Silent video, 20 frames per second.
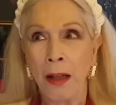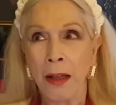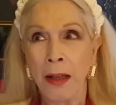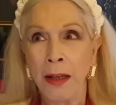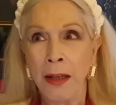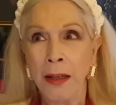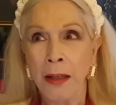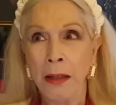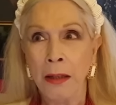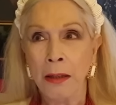
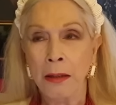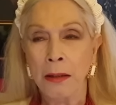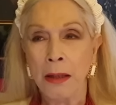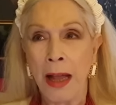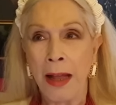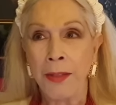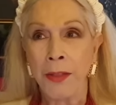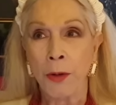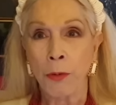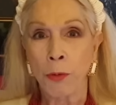
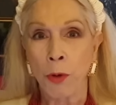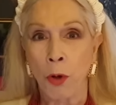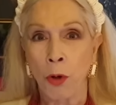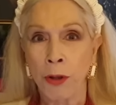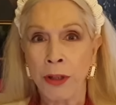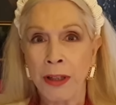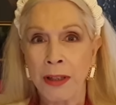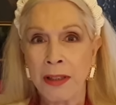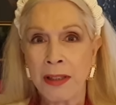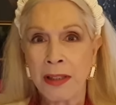and the
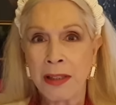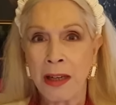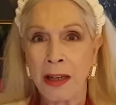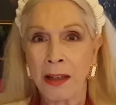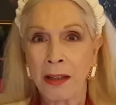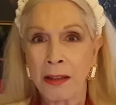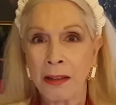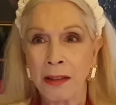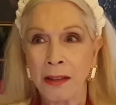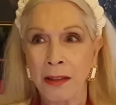royal
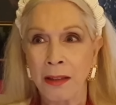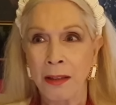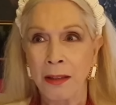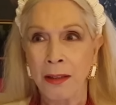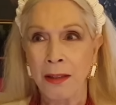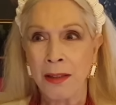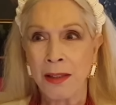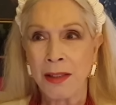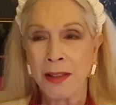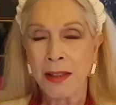
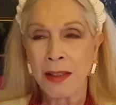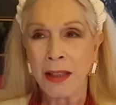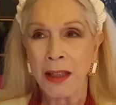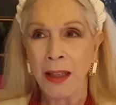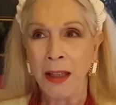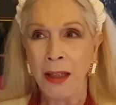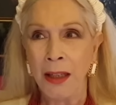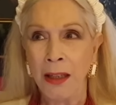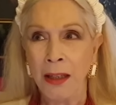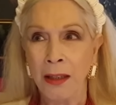circles
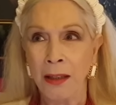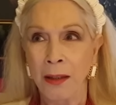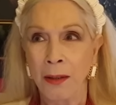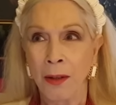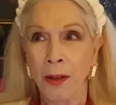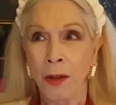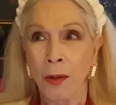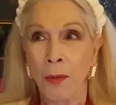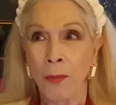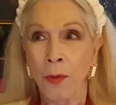who
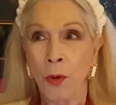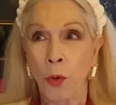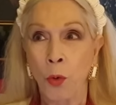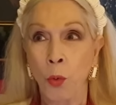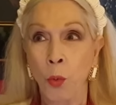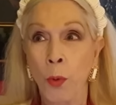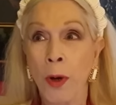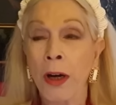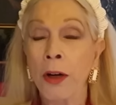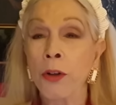
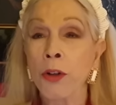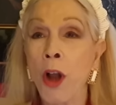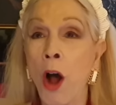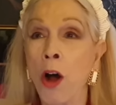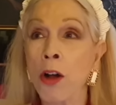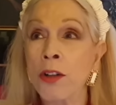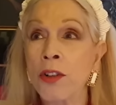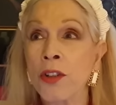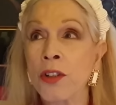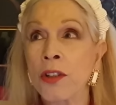were
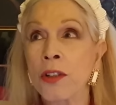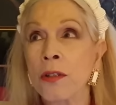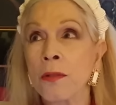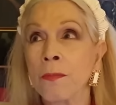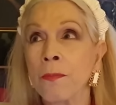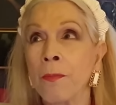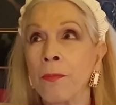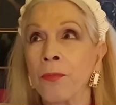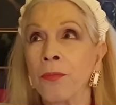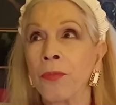not
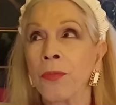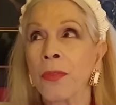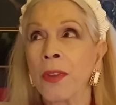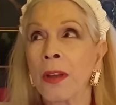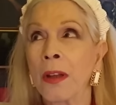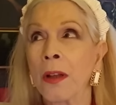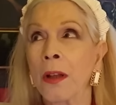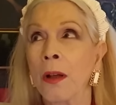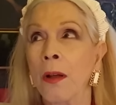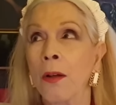
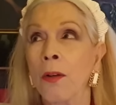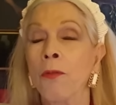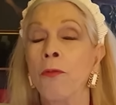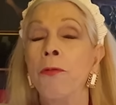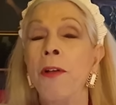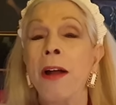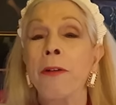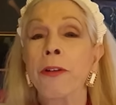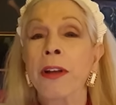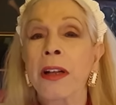
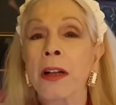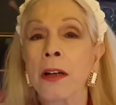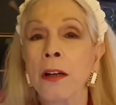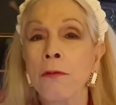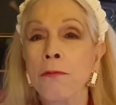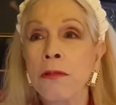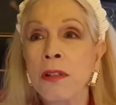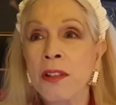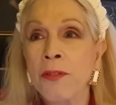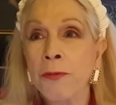very
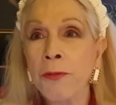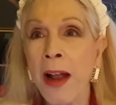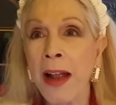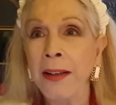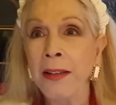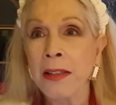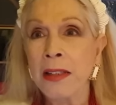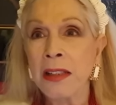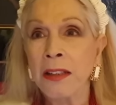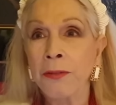close
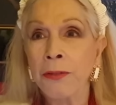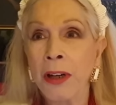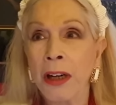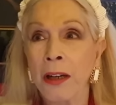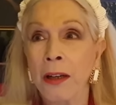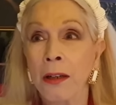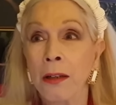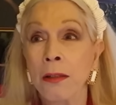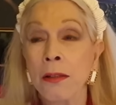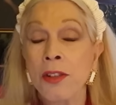friends of
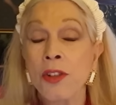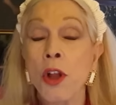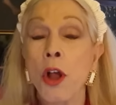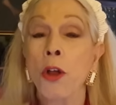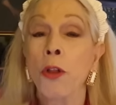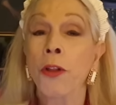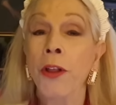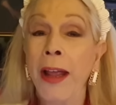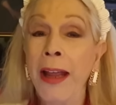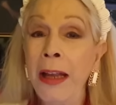hers,
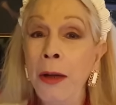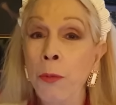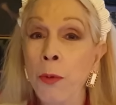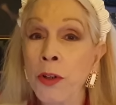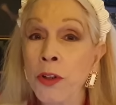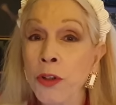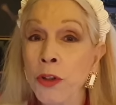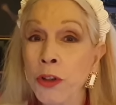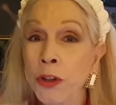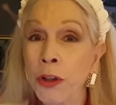they
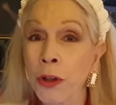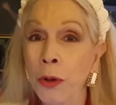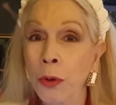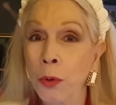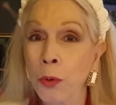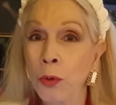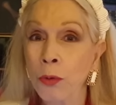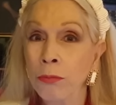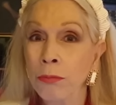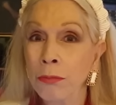wouldn't
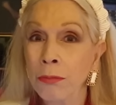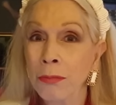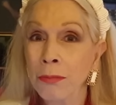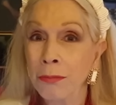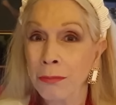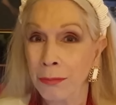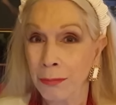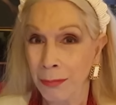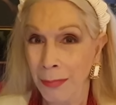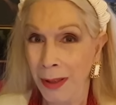go.
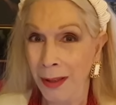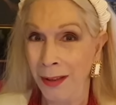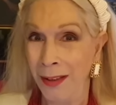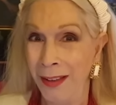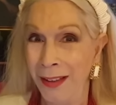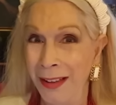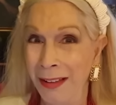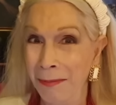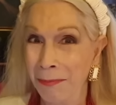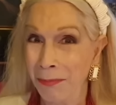
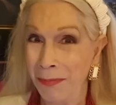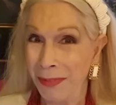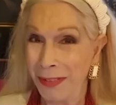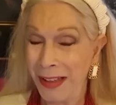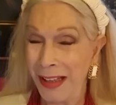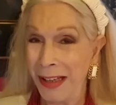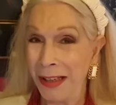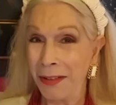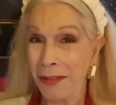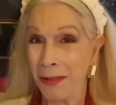
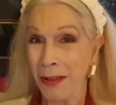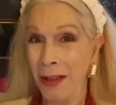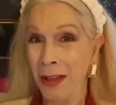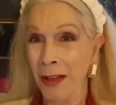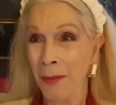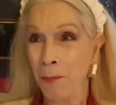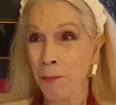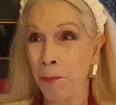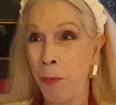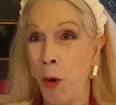They'd
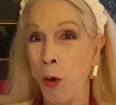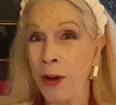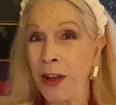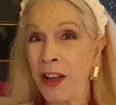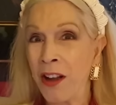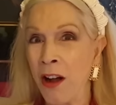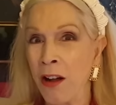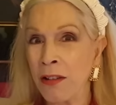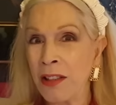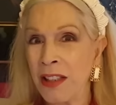
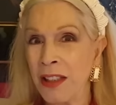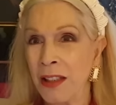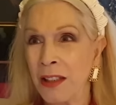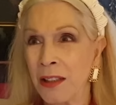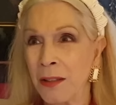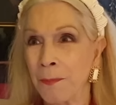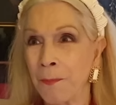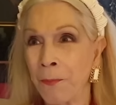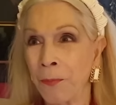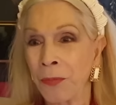boycott
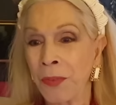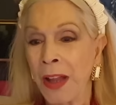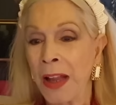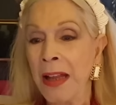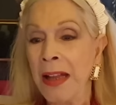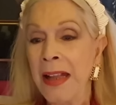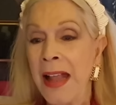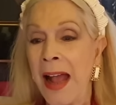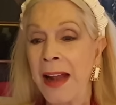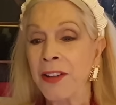it.
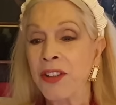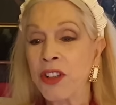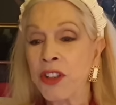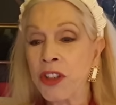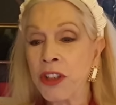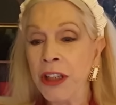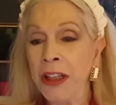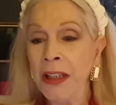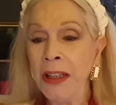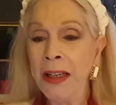And
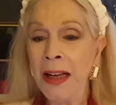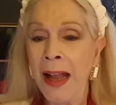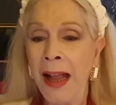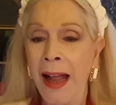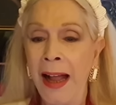she